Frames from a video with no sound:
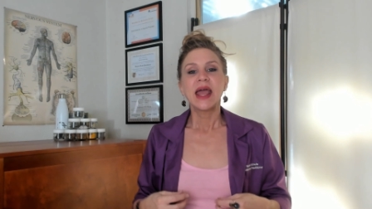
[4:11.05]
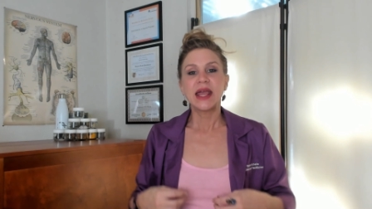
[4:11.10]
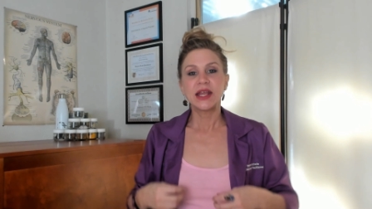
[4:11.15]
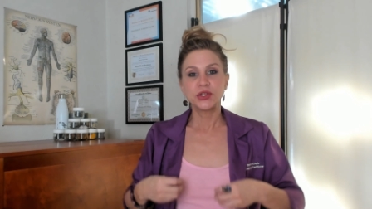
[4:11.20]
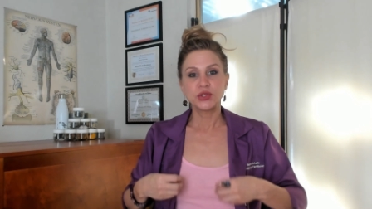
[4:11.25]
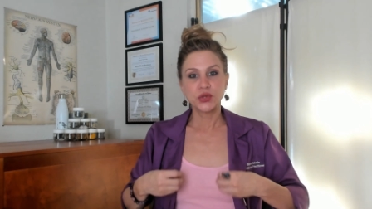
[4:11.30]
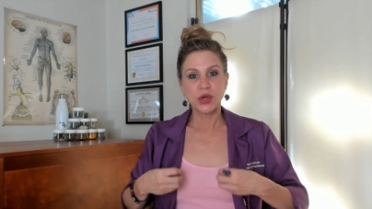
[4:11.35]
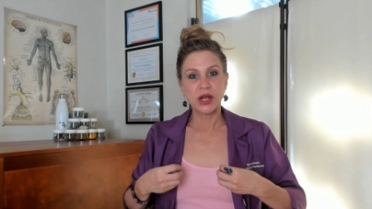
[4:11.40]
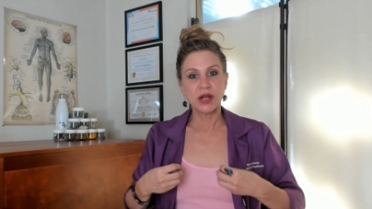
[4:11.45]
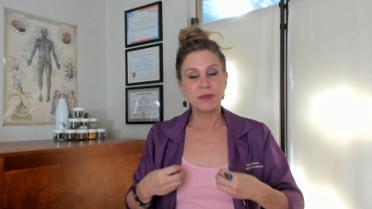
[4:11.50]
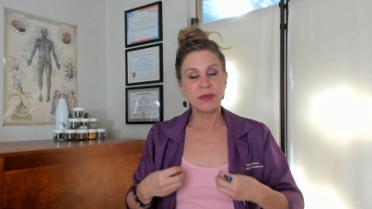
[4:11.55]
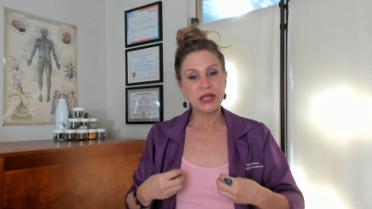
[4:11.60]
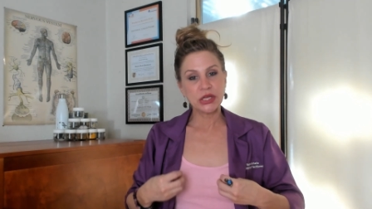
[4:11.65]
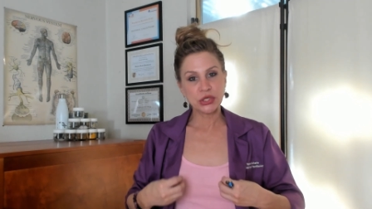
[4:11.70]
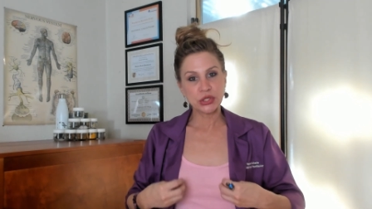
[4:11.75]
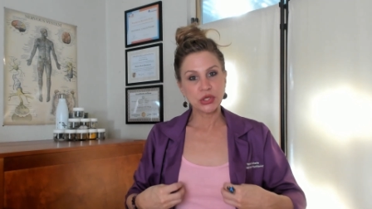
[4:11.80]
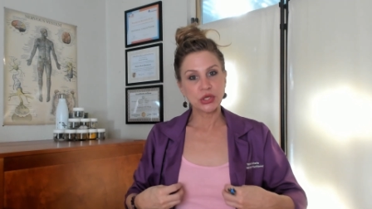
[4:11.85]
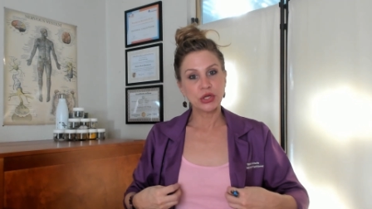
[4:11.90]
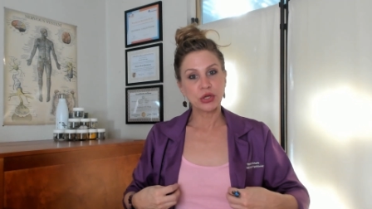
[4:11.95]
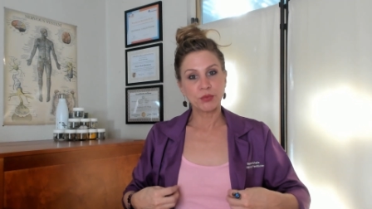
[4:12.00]
and try to make
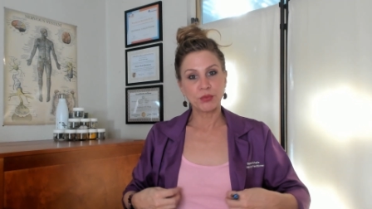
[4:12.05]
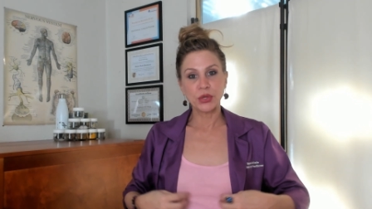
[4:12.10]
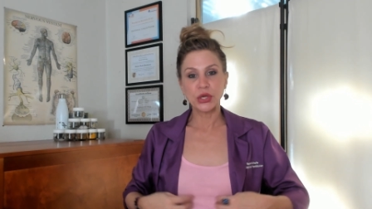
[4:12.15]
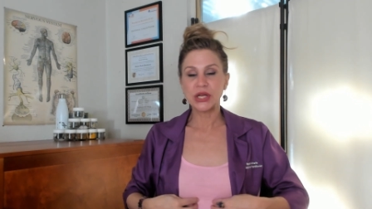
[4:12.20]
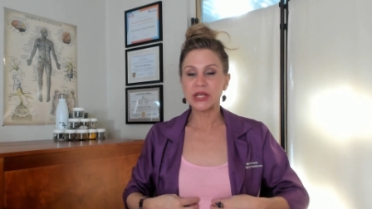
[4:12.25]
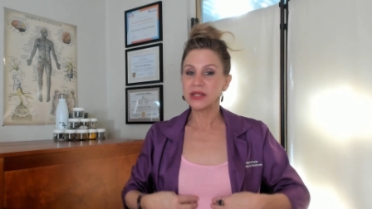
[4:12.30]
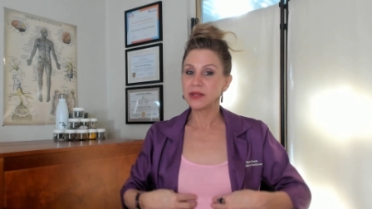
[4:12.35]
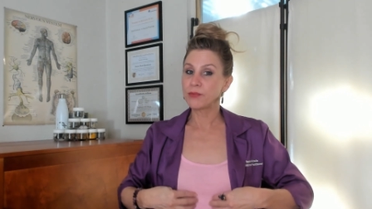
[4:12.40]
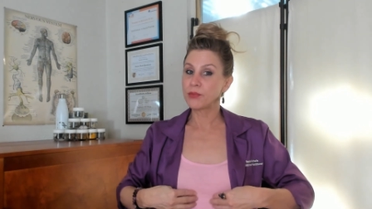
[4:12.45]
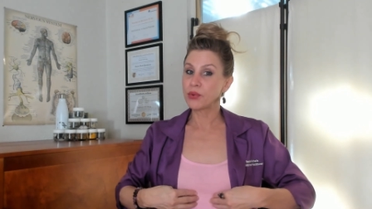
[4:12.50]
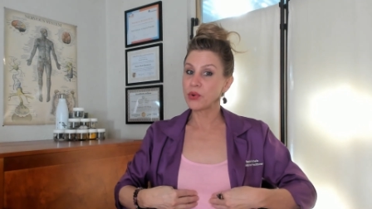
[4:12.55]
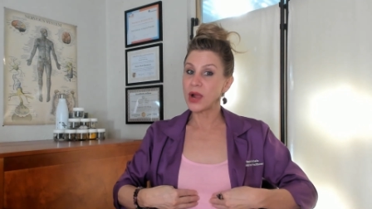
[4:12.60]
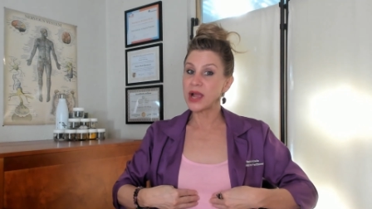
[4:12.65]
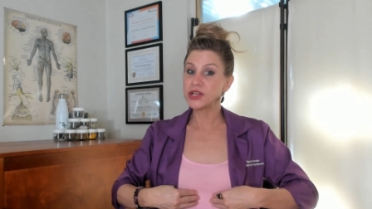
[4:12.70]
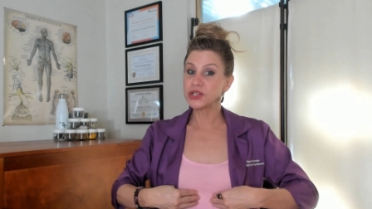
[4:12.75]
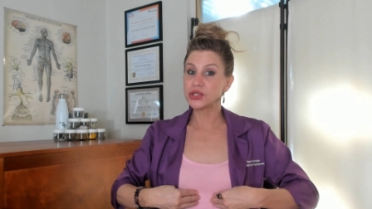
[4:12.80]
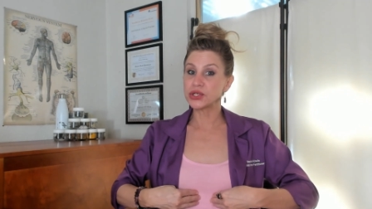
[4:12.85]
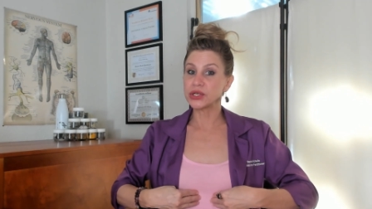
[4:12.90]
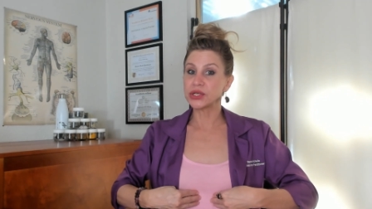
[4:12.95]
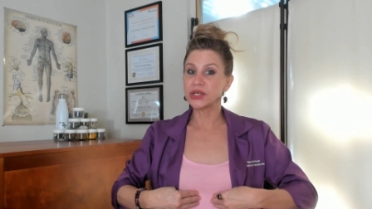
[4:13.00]
sure you're putting the
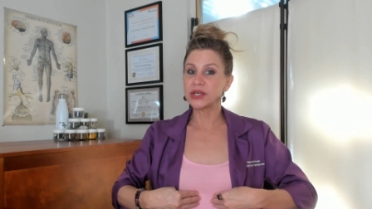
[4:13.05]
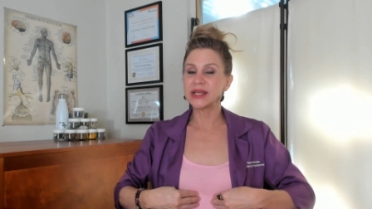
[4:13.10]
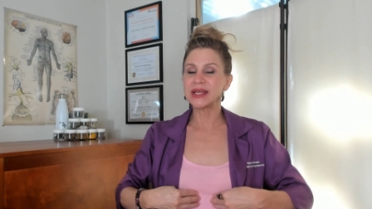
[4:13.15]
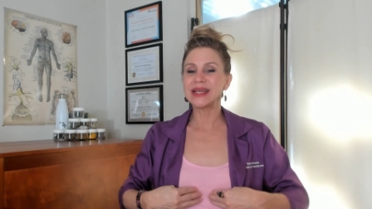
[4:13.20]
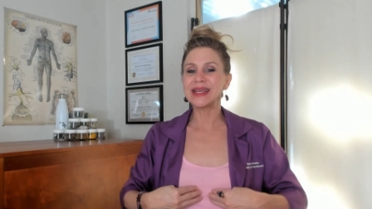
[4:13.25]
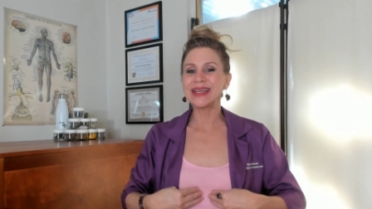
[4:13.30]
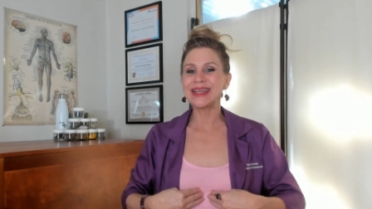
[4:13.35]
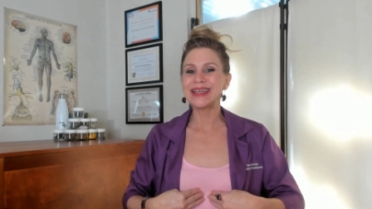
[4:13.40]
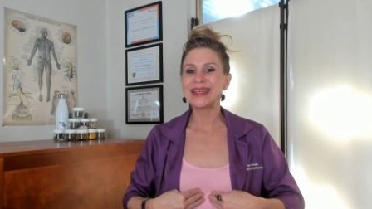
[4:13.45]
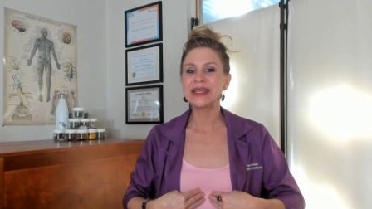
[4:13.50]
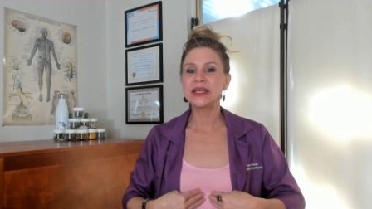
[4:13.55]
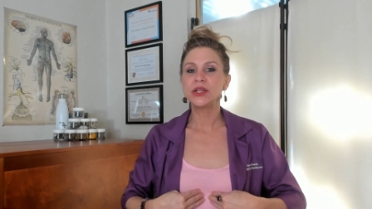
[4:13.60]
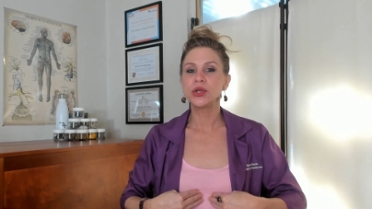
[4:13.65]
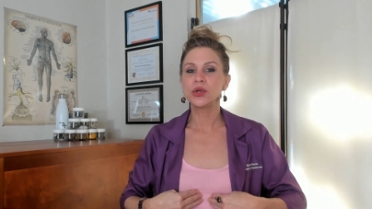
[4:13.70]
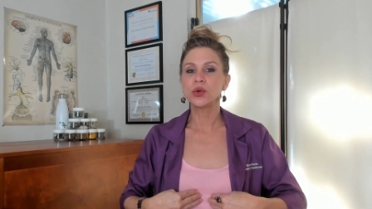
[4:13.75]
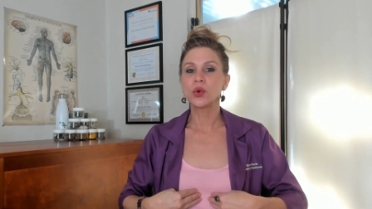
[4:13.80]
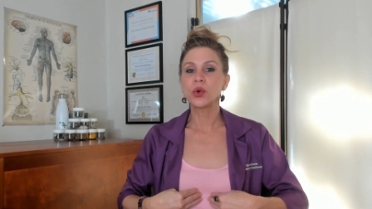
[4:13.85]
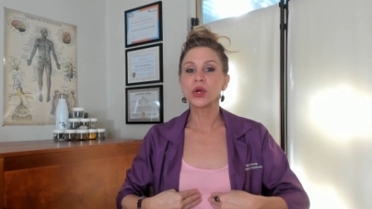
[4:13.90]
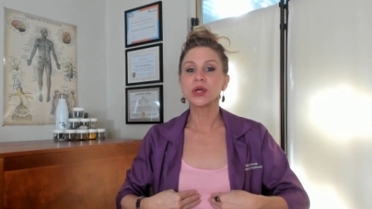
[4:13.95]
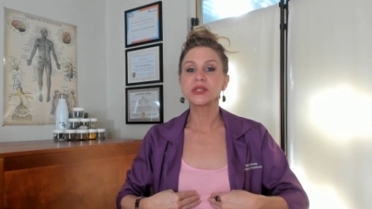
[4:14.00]
pressure in
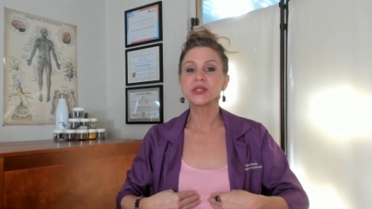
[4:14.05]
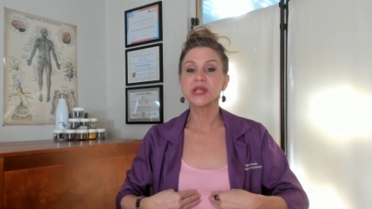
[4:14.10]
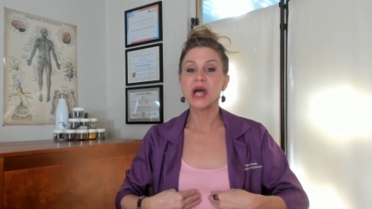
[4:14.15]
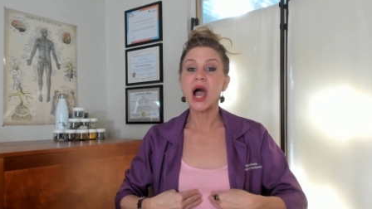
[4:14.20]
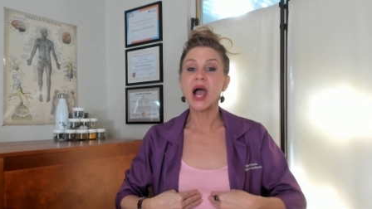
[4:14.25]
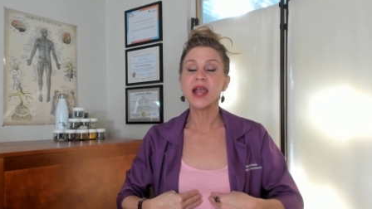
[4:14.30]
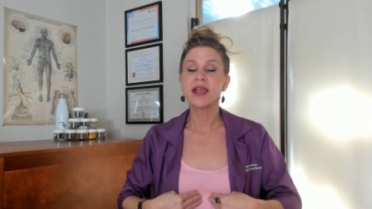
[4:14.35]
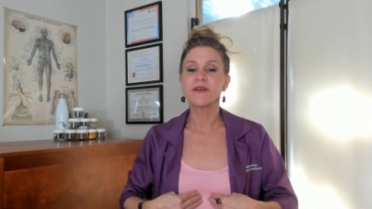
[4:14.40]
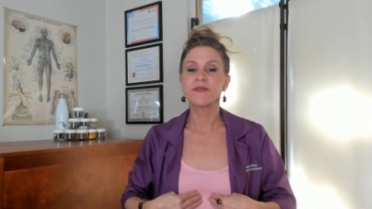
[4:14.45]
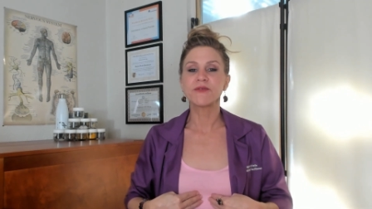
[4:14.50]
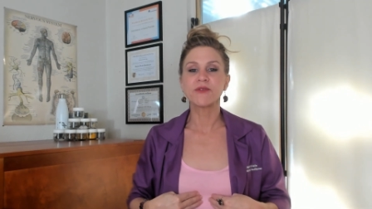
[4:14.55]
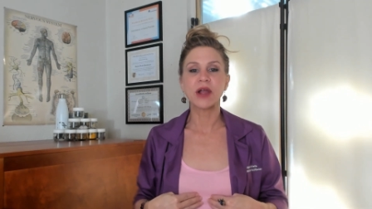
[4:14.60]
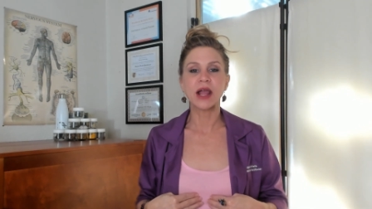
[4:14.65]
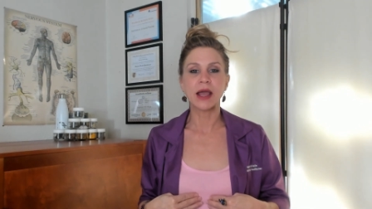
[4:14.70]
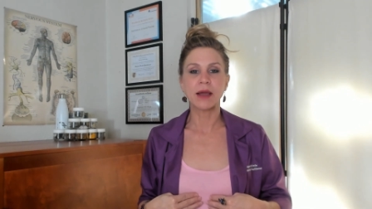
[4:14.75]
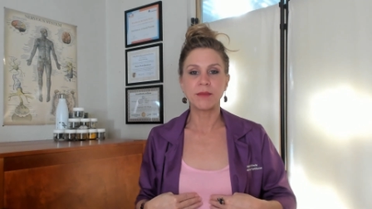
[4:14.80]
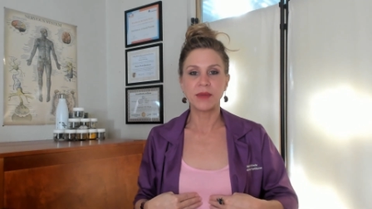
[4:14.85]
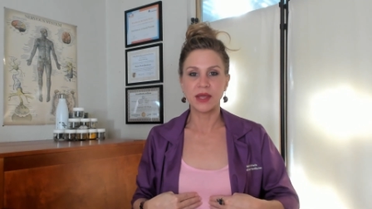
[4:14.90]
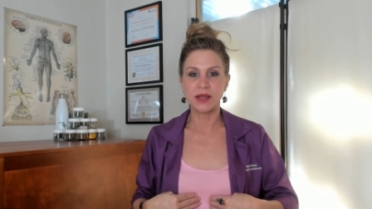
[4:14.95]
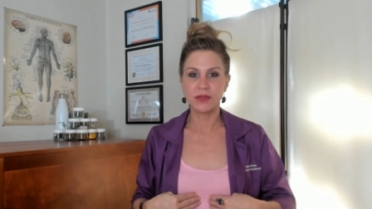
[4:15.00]
your
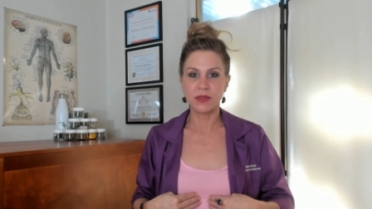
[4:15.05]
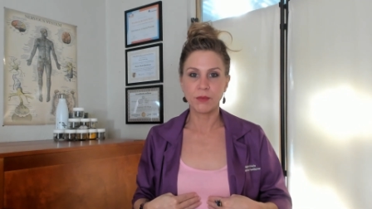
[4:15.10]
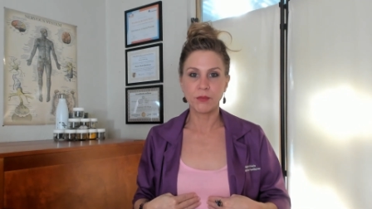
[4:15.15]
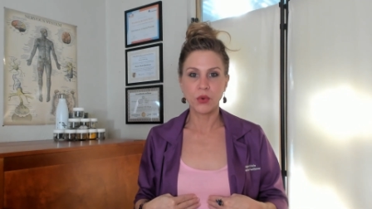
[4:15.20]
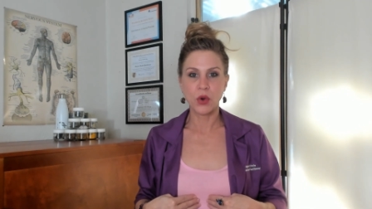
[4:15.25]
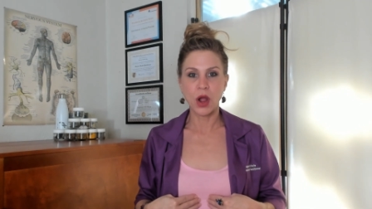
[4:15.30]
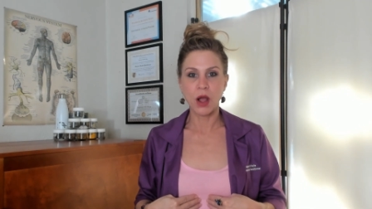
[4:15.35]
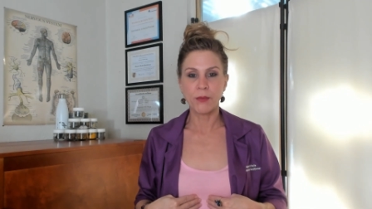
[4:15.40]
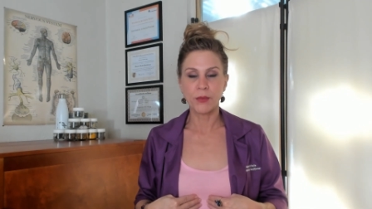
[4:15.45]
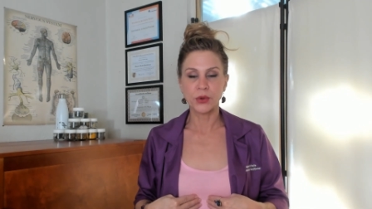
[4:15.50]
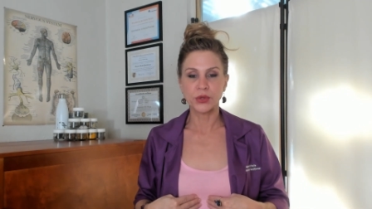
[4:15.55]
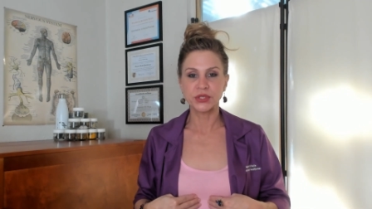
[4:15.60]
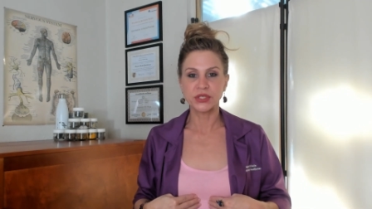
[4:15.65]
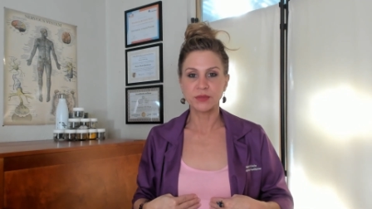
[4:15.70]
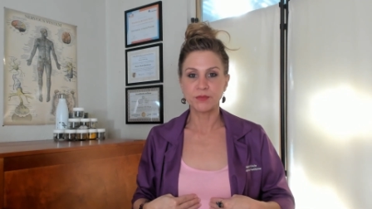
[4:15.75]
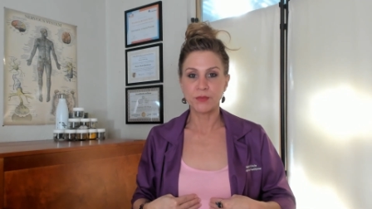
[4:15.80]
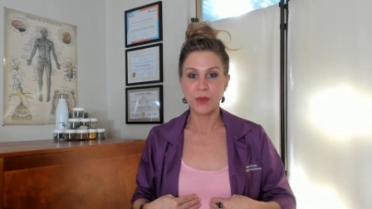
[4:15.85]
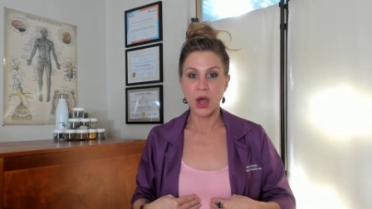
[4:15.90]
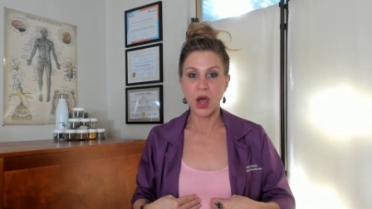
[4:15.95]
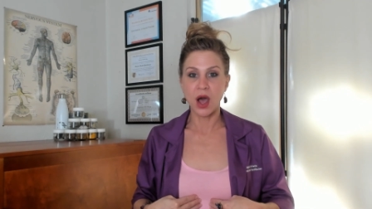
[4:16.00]
diaphragm in the proper
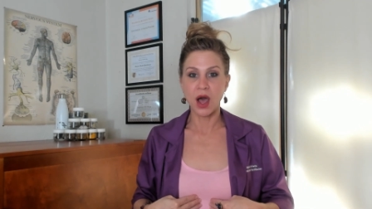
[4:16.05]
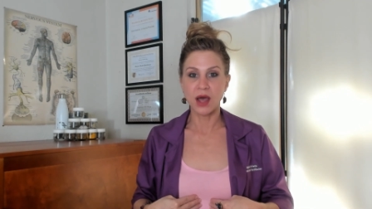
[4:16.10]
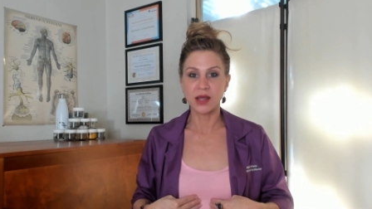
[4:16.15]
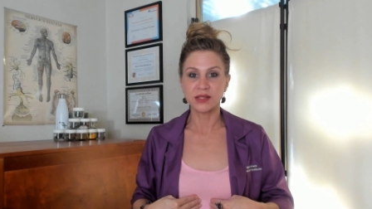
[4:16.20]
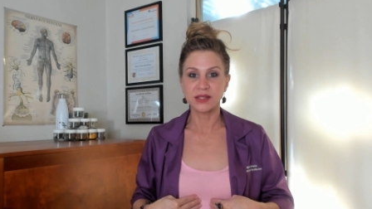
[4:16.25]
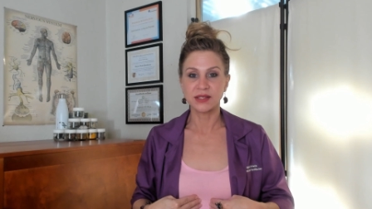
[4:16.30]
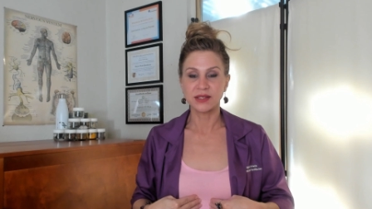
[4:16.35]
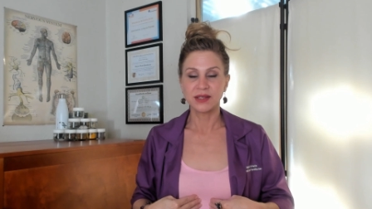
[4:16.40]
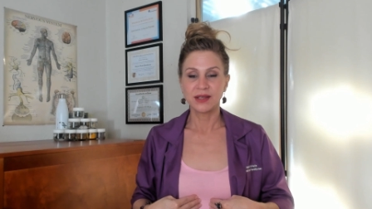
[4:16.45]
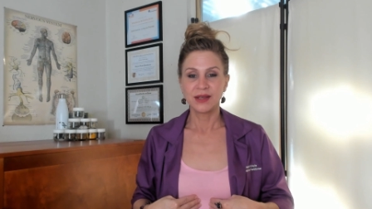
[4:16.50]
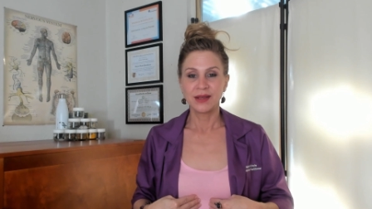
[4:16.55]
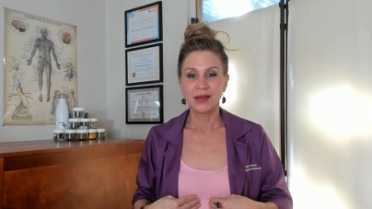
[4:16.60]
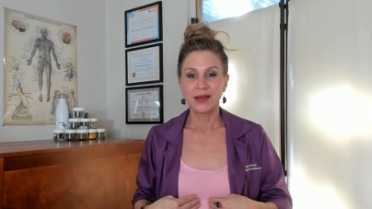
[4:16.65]
spot.